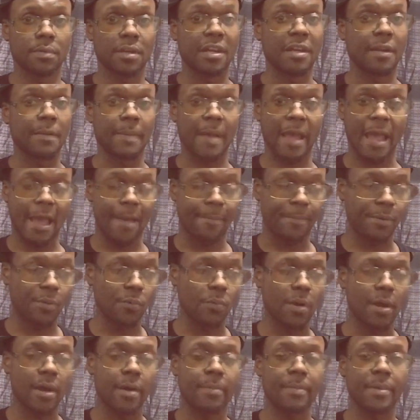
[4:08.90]
And I'm happy
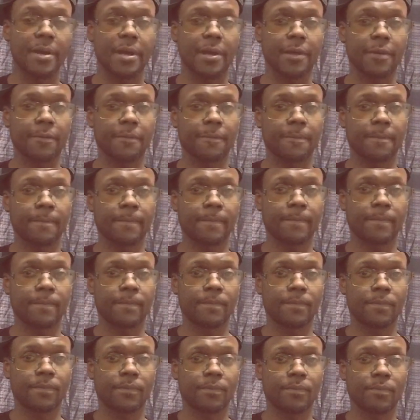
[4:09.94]
where I'm at.
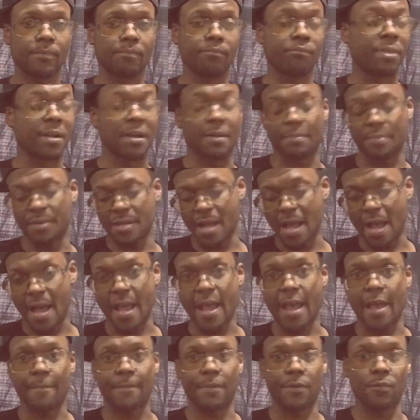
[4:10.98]
But I'm not
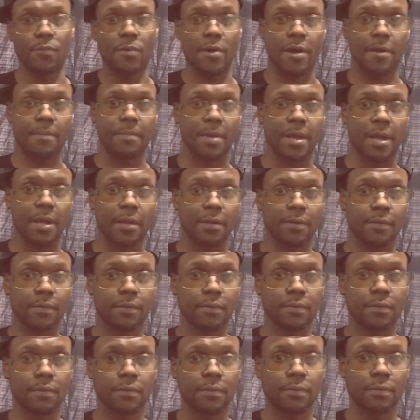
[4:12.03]
happy where I'm at.
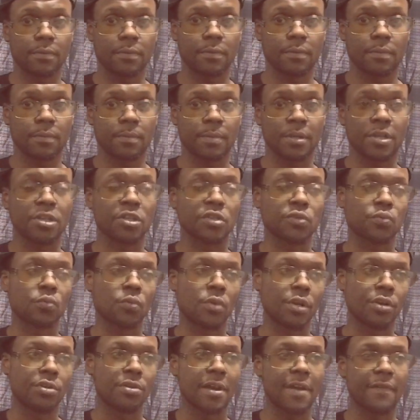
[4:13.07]
Because
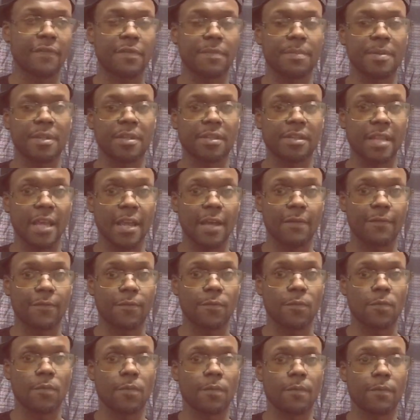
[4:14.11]
one, you have to be
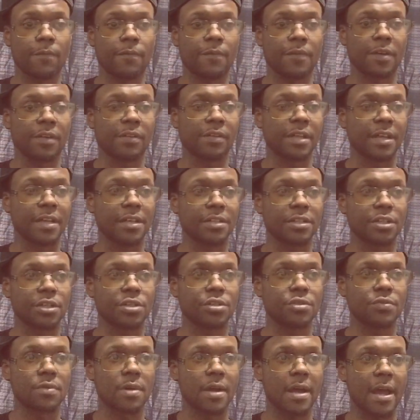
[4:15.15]
thankful for the things
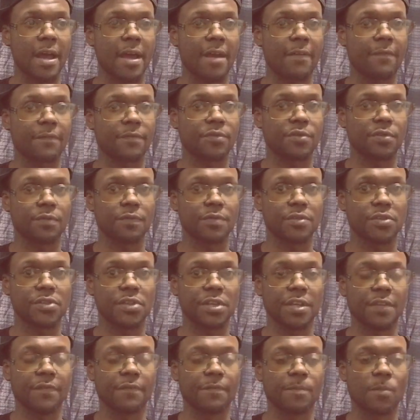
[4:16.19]
that you have to
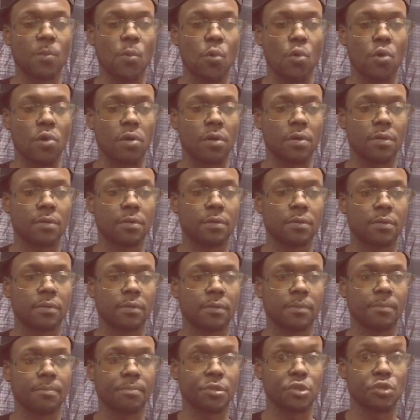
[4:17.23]
receive more,
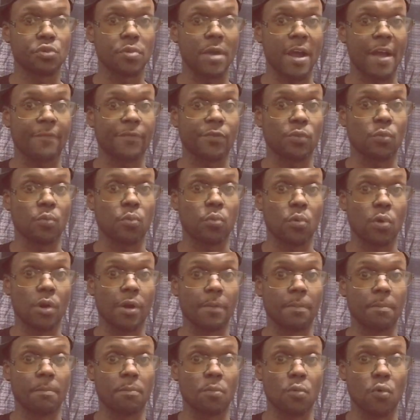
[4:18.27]
but you have to
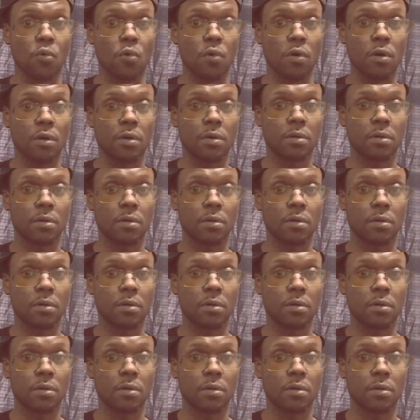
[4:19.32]
want more.